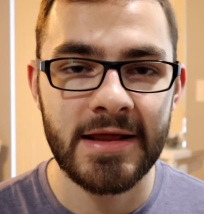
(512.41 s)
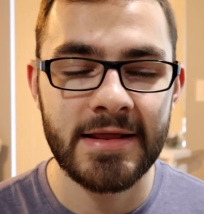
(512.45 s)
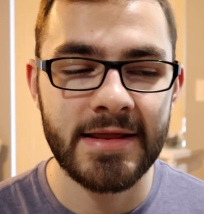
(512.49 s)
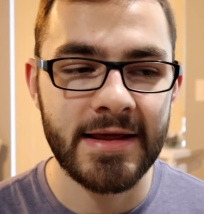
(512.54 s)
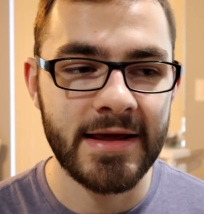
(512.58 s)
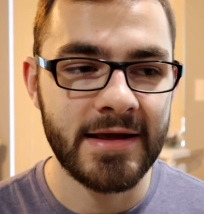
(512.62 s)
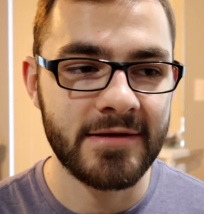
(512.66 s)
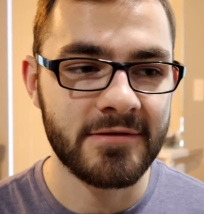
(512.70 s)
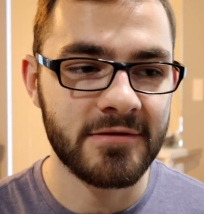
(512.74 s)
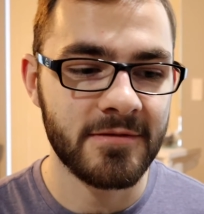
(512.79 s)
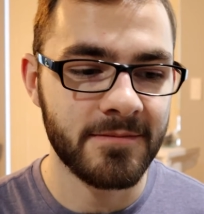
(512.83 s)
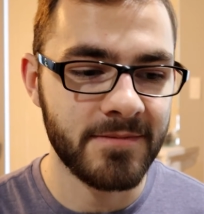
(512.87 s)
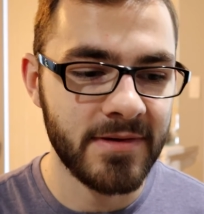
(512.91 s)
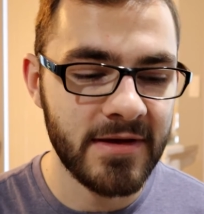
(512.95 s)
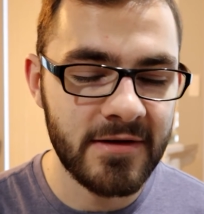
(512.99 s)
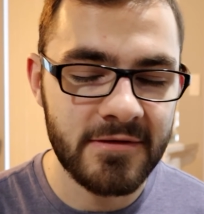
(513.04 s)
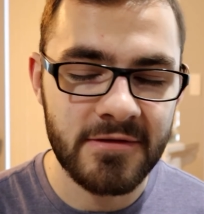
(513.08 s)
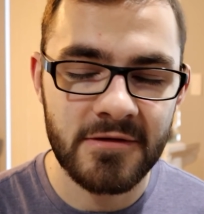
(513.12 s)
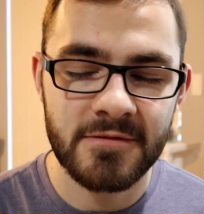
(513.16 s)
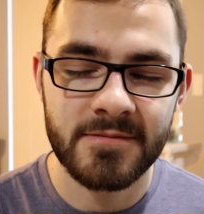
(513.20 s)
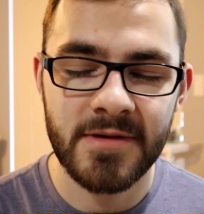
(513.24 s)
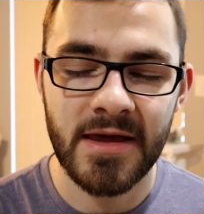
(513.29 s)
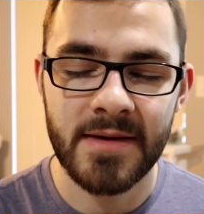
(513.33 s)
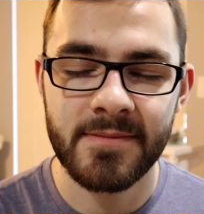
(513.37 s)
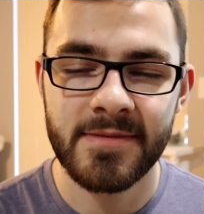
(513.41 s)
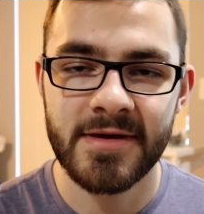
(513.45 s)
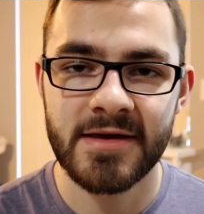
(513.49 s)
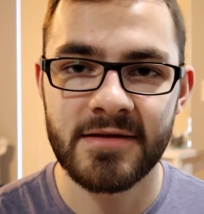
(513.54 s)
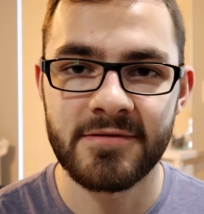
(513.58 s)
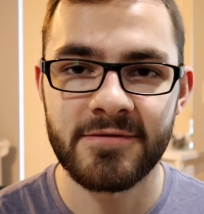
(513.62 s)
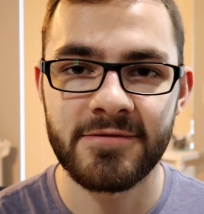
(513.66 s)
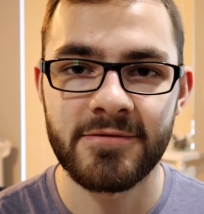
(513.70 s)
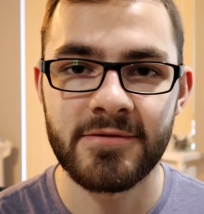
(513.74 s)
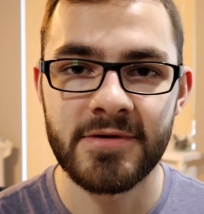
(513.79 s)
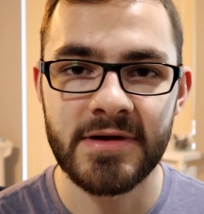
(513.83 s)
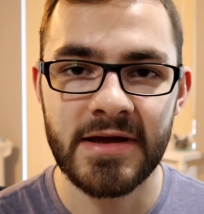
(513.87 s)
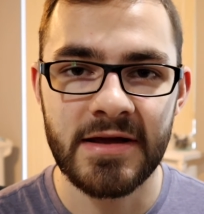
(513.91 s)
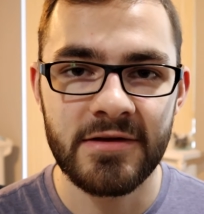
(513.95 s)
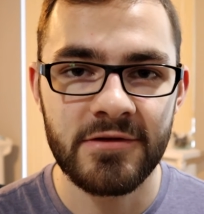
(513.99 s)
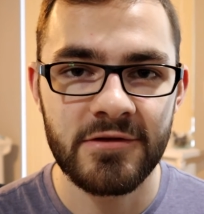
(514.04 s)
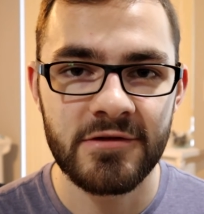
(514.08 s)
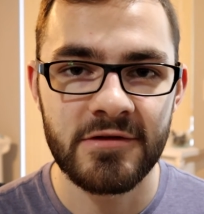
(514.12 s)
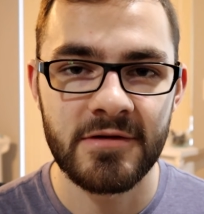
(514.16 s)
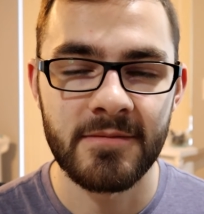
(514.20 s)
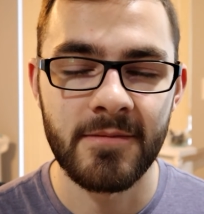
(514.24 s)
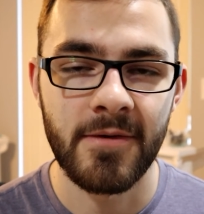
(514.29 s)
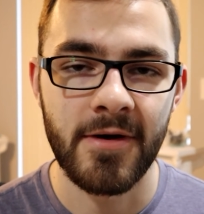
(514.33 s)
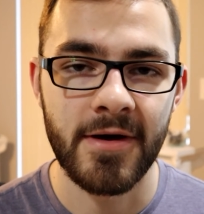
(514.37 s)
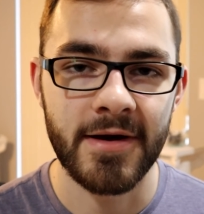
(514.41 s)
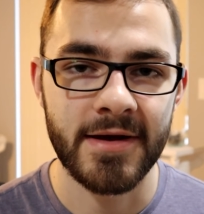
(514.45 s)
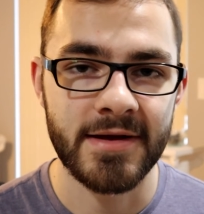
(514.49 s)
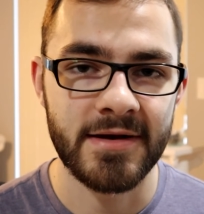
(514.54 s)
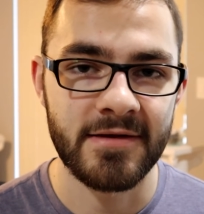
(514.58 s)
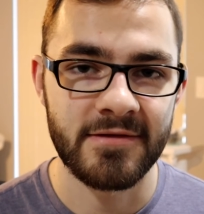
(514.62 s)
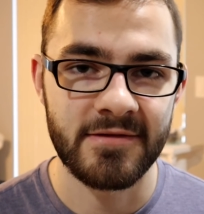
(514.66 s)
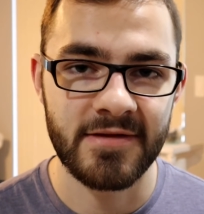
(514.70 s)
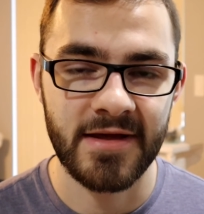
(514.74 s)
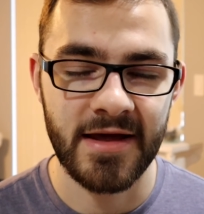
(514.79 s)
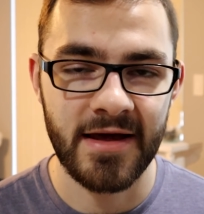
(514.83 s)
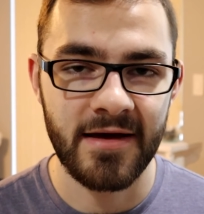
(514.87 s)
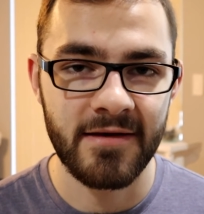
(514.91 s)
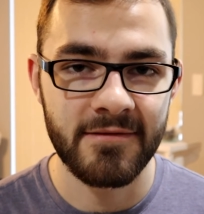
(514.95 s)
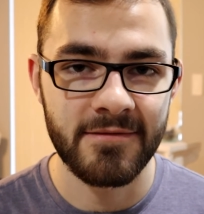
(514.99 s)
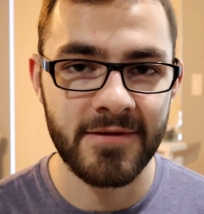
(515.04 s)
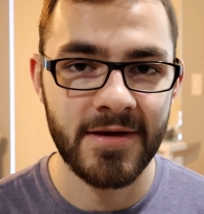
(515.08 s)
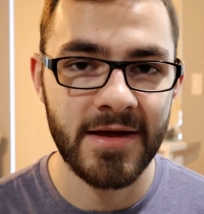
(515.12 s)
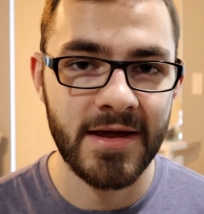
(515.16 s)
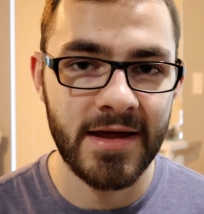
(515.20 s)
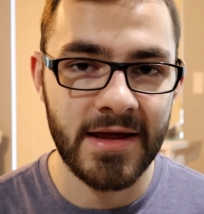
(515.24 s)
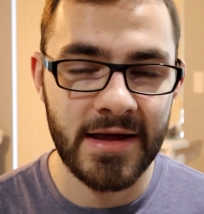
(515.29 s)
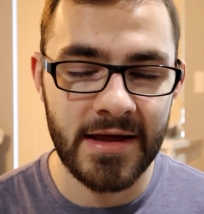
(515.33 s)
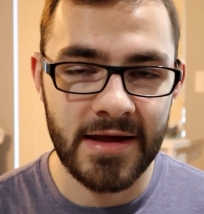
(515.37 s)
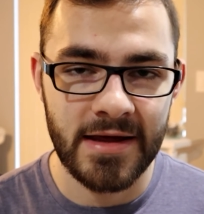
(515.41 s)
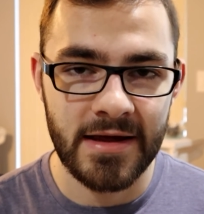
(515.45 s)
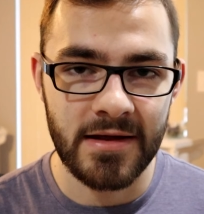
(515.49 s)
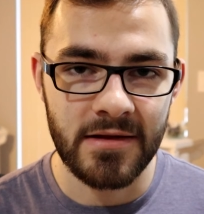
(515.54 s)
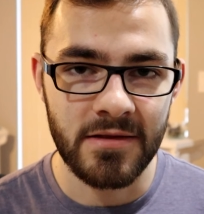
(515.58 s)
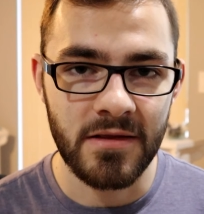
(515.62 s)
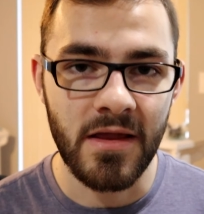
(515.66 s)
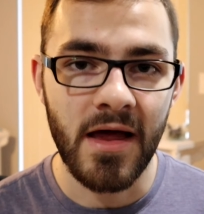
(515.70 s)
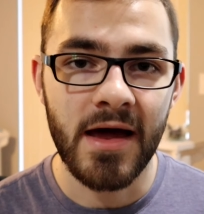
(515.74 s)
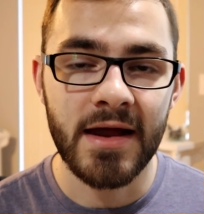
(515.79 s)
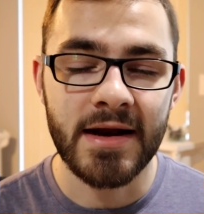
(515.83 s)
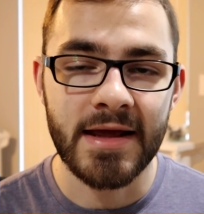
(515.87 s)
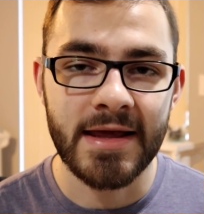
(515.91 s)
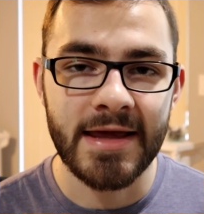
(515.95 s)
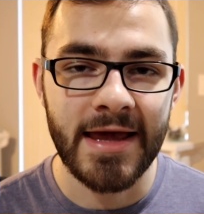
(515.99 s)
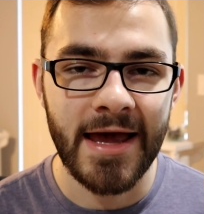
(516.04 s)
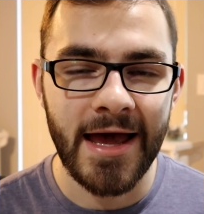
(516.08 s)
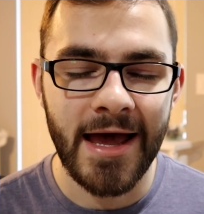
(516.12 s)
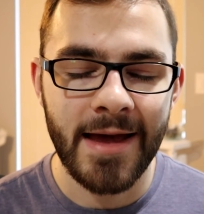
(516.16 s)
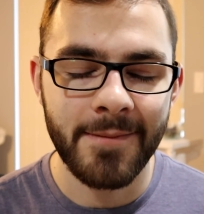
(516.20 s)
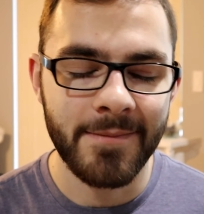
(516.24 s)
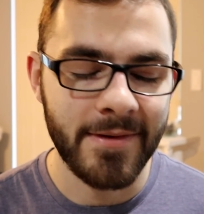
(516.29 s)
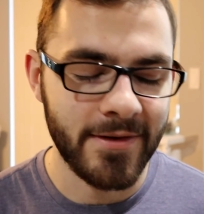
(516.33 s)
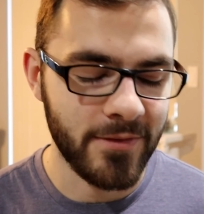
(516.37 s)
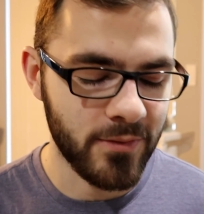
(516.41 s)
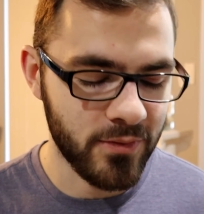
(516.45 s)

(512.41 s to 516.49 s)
They get some pieces maybe in free agency market as they have a lot of cap.